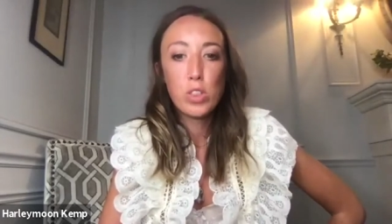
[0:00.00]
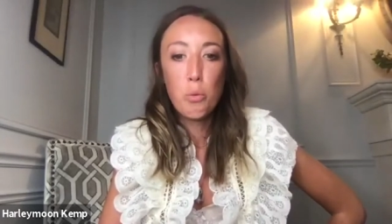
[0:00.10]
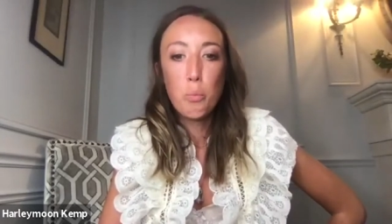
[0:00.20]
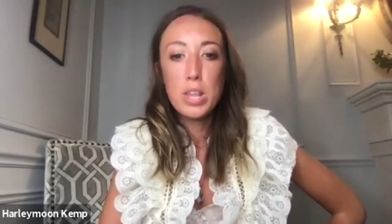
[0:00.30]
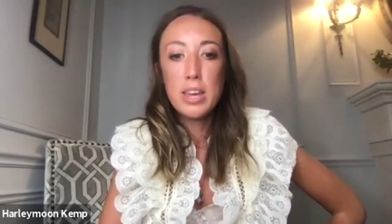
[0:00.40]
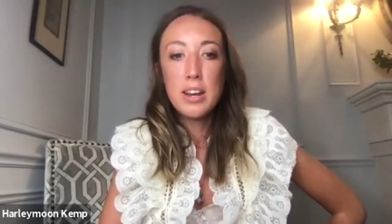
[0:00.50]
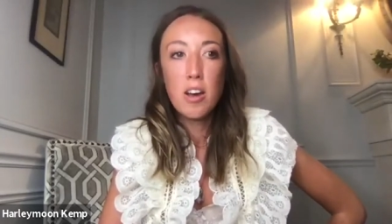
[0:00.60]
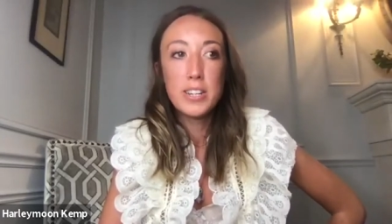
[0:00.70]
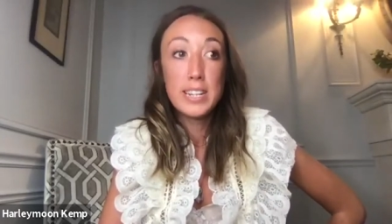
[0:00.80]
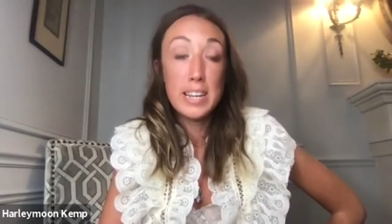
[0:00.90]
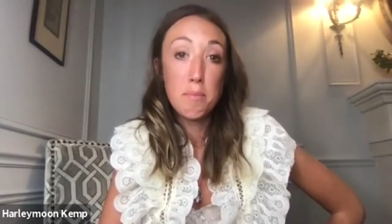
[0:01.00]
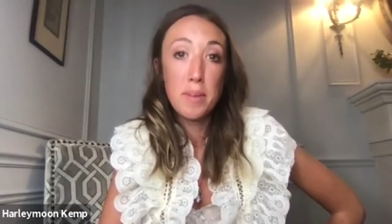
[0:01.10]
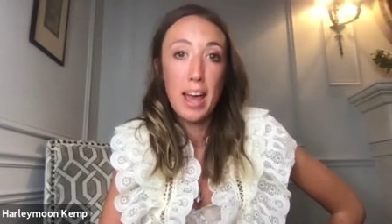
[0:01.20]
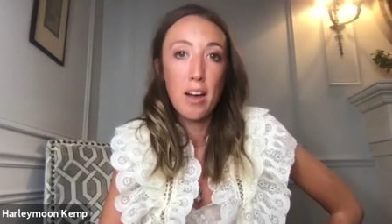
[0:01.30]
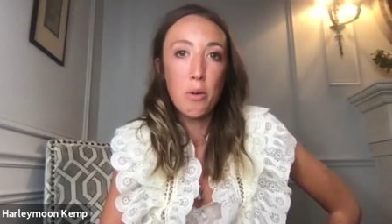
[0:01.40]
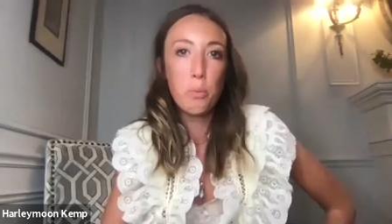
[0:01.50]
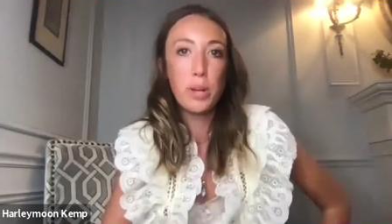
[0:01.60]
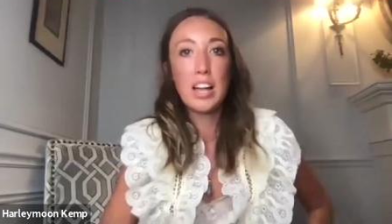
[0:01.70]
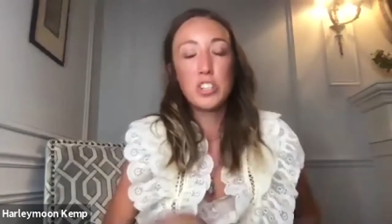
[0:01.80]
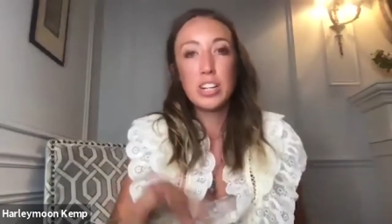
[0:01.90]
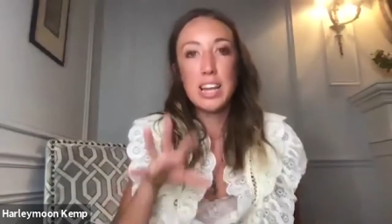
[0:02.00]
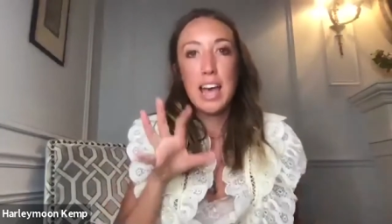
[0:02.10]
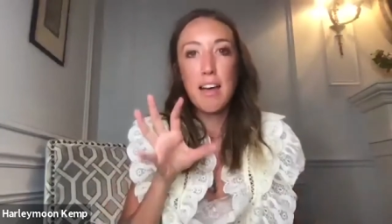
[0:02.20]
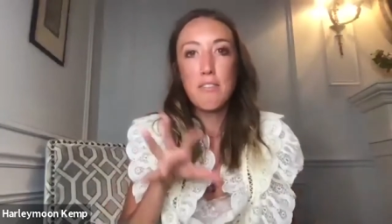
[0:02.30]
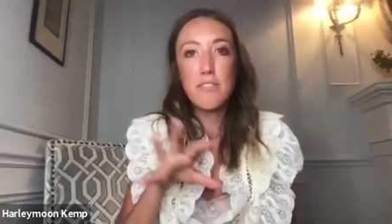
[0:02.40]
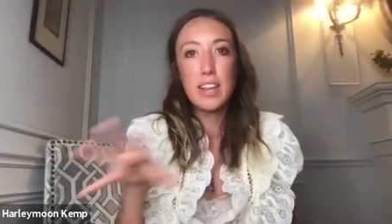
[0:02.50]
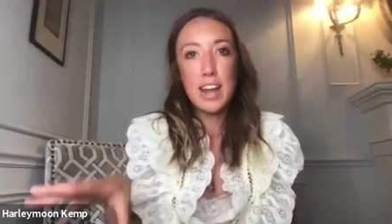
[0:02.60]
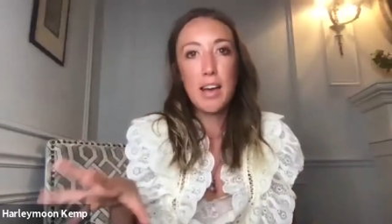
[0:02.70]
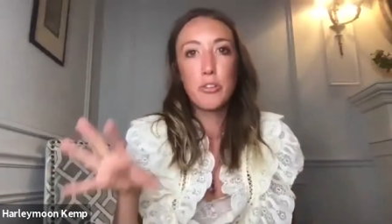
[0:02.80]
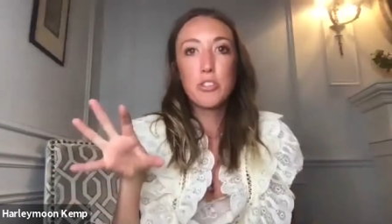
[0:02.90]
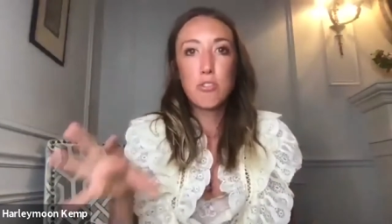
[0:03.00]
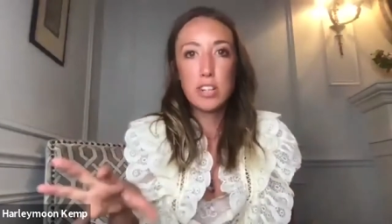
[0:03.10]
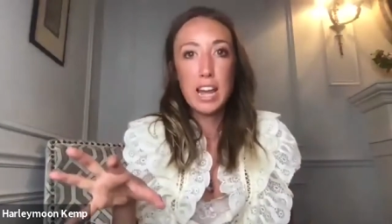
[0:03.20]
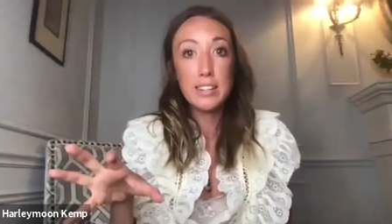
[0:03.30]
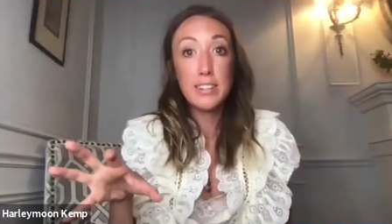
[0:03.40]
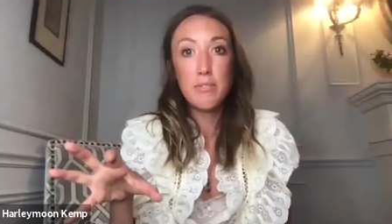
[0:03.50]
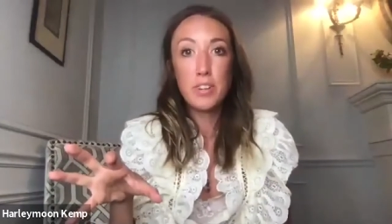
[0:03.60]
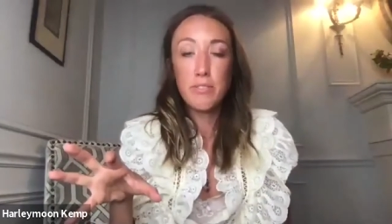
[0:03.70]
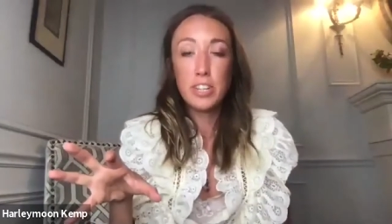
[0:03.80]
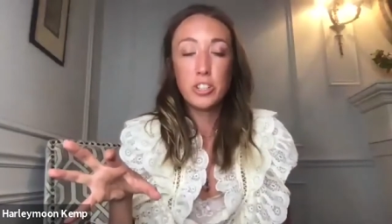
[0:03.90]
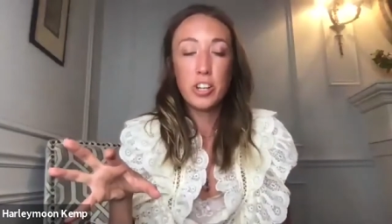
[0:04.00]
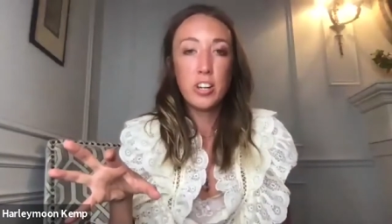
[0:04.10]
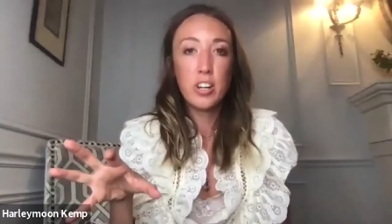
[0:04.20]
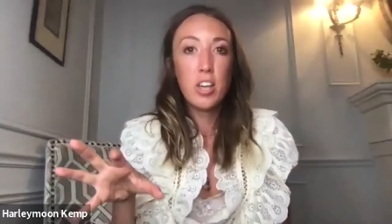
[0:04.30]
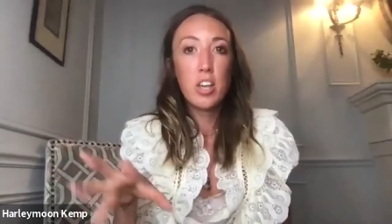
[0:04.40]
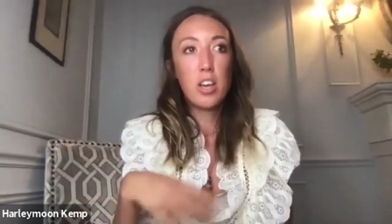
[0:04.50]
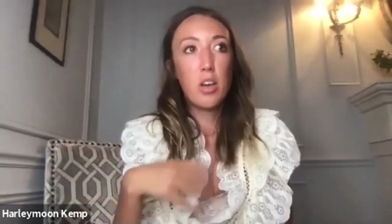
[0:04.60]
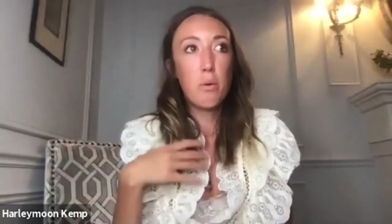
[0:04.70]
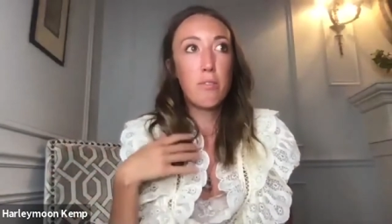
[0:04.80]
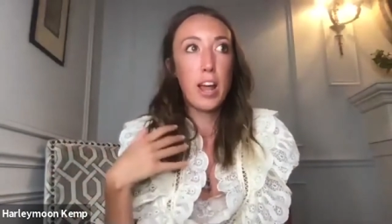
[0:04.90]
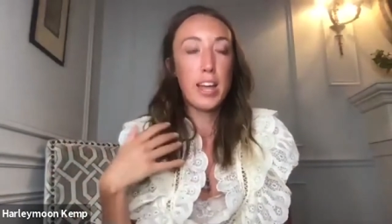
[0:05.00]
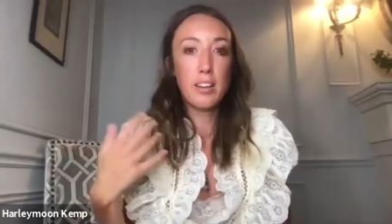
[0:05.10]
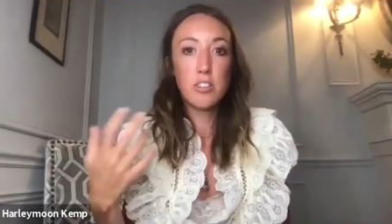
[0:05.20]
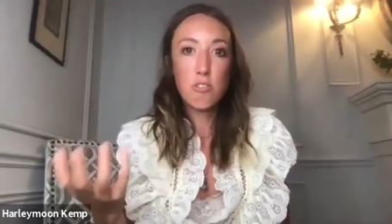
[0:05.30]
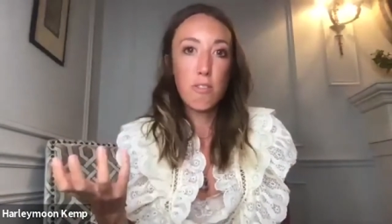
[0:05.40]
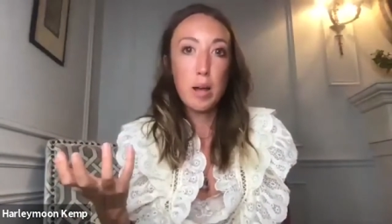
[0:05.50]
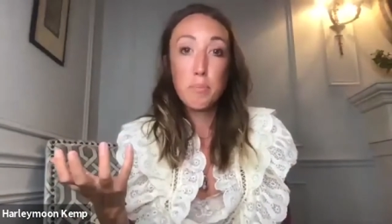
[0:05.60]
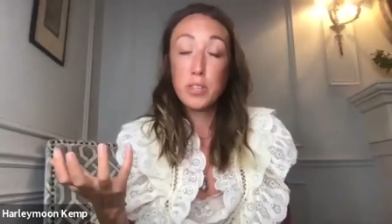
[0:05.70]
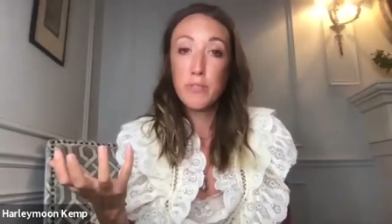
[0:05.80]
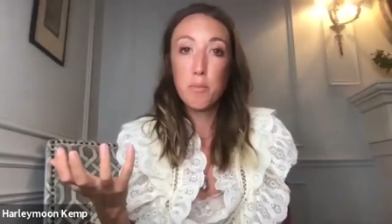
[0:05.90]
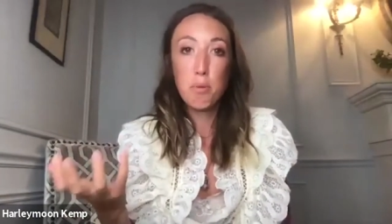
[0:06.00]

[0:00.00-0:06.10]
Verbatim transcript: within our team now, we actually have in house creative division who are writing scripts for